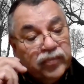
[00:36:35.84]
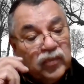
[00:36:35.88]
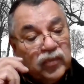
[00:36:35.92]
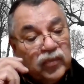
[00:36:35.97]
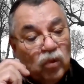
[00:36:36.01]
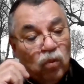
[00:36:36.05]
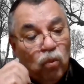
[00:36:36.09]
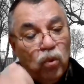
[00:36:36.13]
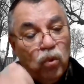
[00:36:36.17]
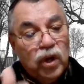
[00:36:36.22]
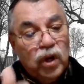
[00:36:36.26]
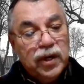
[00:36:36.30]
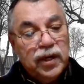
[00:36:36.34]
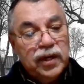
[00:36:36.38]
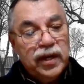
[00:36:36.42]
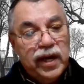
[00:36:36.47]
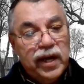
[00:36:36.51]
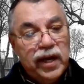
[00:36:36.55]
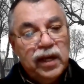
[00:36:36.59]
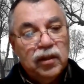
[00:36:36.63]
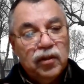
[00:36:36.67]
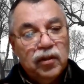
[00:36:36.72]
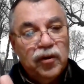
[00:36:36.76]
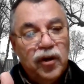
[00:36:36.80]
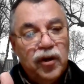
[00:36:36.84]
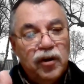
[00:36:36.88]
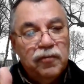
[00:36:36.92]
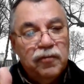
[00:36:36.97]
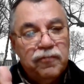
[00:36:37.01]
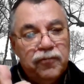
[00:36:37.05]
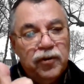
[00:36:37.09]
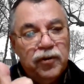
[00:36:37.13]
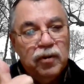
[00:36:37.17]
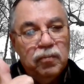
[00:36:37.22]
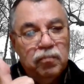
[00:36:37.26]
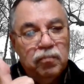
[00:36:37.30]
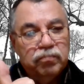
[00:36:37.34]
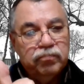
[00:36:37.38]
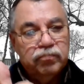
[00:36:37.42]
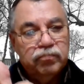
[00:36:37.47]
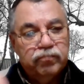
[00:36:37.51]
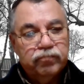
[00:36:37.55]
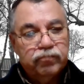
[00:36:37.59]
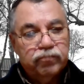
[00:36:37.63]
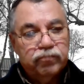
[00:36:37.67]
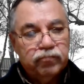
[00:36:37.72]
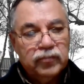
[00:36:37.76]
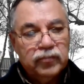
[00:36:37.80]
What did I learn from
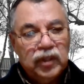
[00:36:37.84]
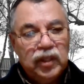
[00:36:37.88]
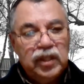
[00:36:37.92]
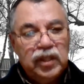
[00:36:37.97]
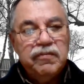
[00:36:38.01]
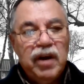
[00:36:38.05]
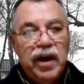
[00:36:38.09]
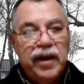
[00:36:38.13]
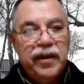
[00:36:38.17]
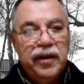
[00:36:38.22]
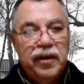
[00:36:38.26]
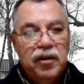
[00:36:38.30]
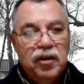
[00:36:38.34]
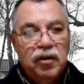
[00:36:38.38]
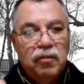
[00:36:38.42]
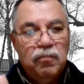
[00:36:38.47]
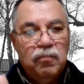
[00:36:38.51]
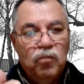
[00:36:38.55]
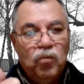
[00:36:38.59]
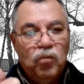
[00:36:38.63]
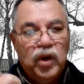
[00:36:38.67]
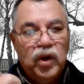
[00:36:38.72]
Levi Elm?